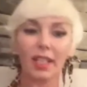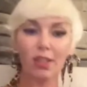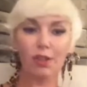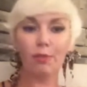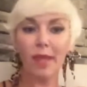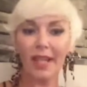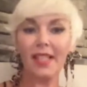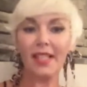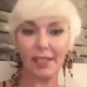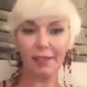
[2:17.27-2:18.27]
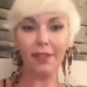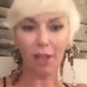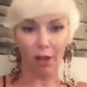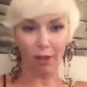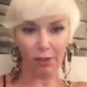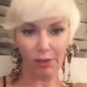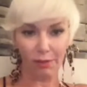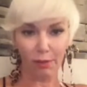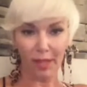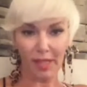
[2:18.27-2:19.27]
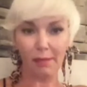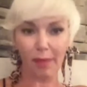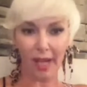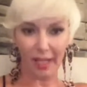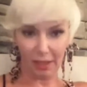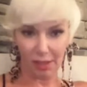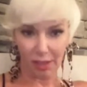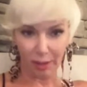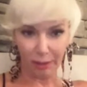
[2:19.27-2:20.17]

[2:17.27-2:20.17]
So it makes it difficult for me to buy into.